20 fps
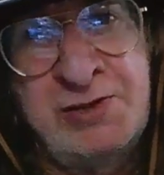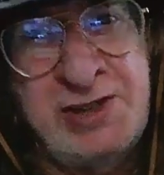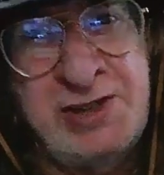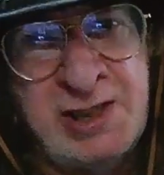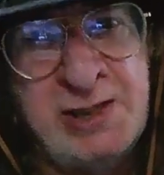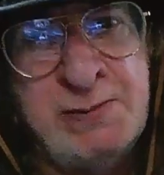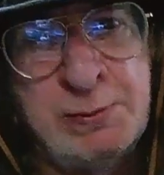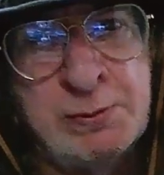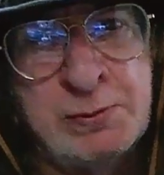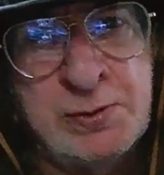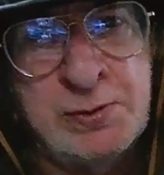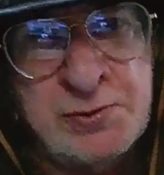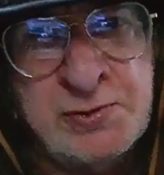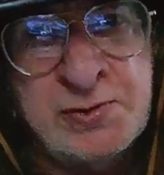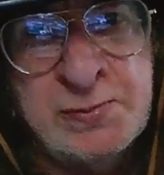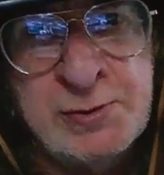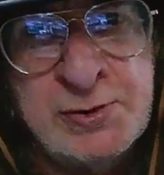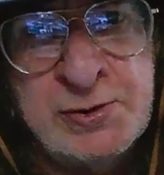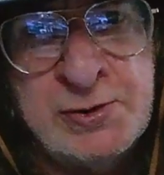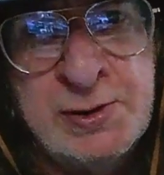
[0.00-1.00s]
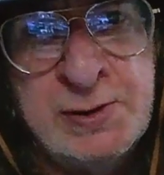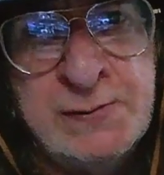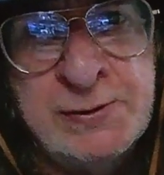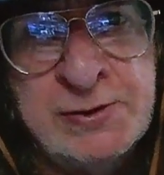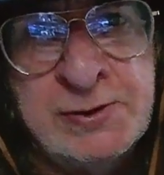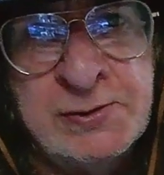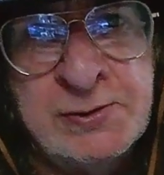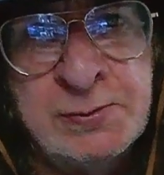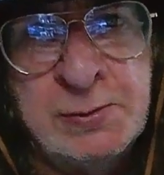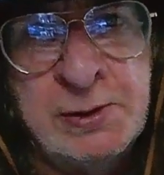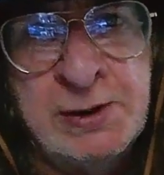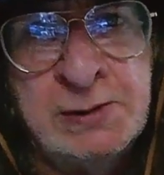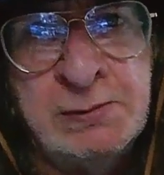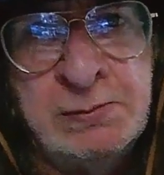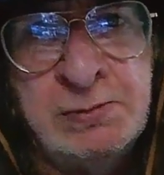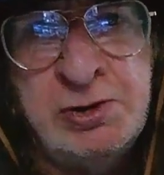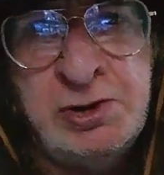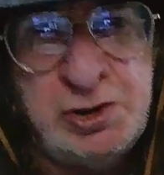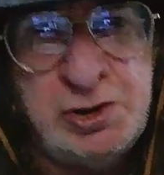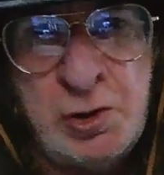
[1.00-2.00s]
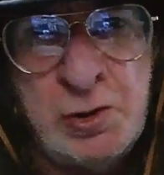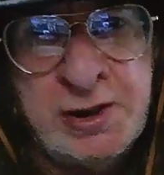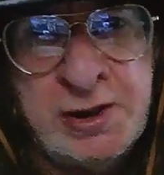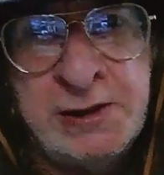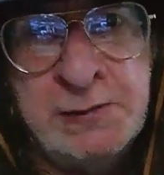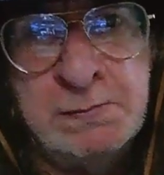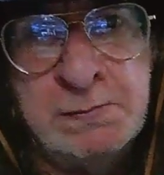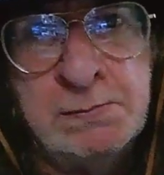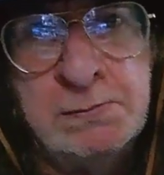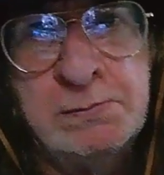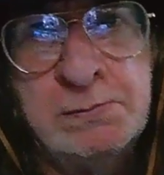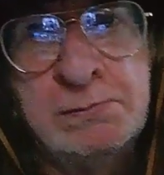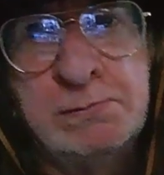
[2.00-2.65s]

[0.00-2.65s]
Terrible customer service as well. Shocking.